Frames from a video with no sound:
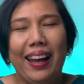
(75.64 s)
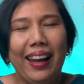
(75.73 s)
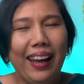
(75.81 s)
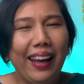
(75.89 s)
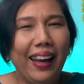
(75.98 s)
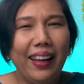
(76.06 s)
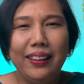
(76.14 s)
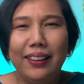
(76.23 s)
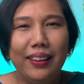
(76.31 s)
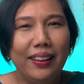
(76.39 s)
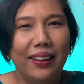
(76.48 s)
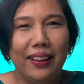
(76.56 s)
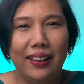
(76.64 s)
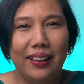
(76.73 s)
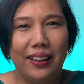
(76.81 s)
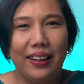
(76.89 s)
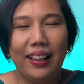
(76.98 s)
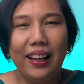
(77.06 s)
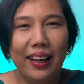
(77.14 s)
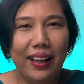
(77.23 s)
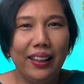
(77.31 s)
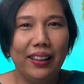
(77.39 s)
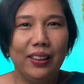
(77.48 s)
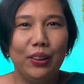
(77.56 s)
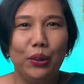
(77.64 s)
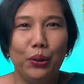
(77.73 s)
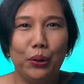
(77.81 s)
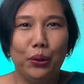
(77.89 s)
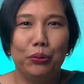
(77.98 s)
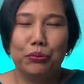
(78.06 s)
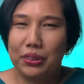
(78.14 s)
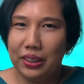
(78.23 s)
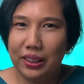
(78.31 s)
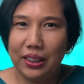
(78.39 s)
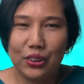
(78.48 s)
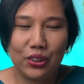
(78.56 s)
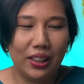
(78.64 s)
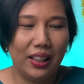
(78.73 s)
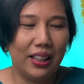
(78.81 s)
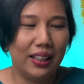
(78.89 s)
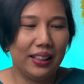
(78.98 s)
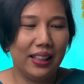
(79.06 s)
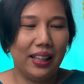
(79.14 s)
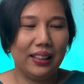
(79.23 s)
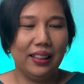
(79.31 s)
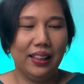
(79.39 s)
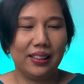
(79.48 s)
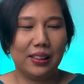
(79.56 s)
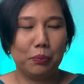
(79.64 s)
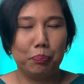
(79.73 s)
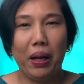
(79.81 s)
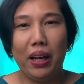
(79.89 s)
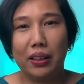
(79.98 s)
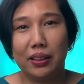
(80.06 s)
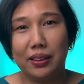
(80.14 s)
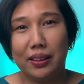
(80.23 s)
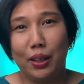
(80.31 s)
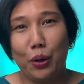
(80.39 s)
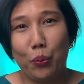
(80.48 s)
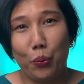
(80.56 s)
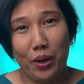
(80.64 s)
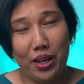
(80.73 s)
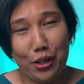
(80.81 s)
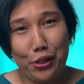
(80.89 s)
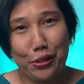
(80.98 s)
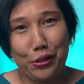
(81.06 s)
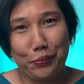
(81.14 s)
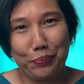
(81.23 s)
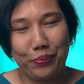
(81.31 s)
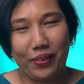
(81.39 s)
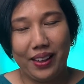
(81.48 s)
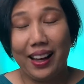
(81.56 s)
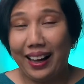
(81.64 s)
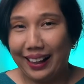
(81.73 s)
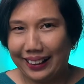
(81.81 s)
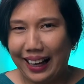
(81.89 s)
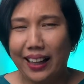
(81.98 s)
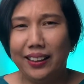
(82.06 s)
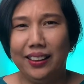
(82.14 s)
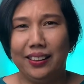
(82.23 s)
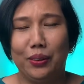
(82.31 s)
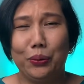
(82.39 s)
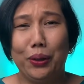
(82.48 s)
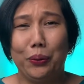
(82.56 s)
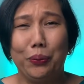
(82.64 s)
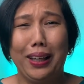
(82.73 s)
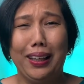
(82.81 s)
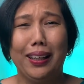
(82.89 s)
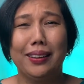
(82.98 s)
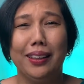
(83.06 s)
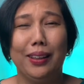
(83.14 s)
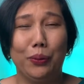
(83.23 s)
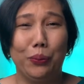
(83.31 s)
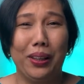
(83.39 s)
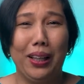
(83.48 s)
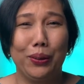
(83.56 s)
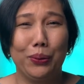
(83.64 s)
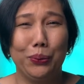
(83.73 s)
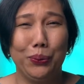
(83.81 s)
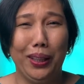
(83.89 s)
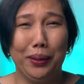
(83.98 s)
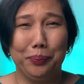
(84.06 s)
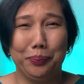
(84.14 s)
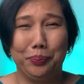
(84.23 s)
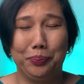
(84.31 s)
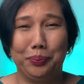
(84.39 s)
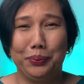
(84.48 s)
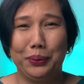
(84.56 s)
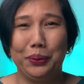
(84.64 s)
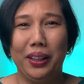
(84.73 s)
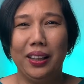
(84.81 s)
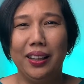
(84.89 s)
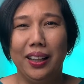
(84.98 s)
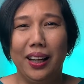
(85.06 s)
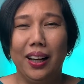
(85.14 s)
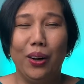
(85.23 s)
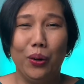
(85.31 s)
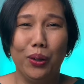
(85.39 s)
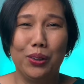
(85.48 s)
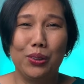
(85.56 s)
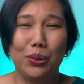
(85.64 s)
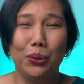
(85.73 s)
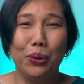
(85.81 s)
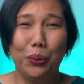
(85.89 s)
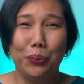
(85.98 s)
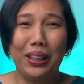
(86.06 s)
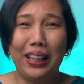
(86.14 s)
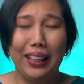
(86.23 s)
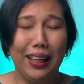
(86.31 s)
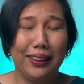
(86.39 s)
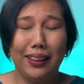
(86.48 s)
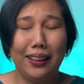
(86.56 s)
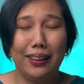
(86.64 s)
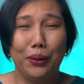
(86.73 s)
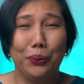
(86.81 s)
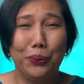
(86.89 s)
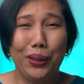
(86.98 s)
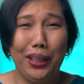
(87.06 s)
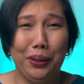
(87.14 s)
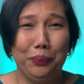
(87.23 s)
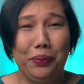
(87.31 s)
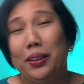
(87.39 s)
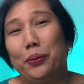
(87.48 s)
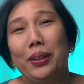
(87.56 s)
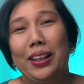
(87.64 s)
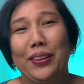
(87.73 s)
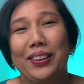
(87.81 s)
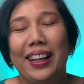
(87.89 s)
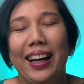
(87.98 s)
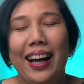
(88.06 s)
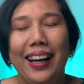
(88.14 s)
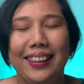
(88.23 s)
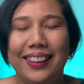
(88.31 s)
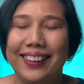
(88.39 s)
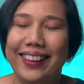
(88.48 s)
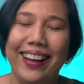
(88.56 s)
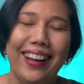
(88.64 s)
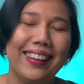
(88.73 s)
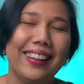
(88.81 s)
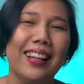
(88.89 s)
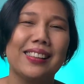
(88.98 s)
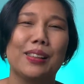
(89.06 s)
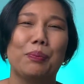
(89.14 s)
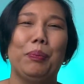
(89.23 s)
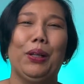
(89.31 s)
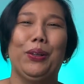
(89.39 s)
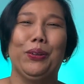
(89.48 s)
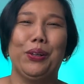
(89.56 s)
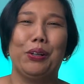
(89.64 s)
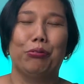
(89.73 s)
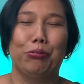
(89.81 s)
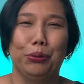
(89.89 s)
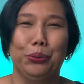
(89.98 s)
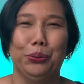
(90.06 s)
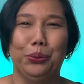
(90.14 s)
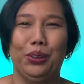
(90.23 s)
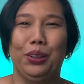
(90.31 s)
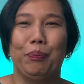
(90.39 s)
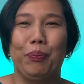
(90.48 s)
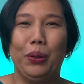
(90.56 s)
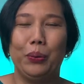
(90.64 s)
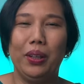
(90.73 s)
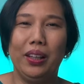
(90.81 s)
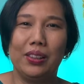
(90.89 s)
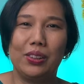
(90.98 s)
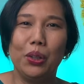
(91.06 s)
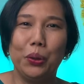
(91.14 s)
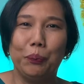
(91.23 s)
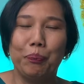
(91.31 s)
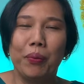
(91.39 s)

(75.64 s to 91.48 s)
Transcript: Any kind of dish that is paired with kanin. Okay, we cannot eat without ulam. Okay, also we cannot eat the ulam without the kanin. Yeah, that's Pinoy food. Okay, so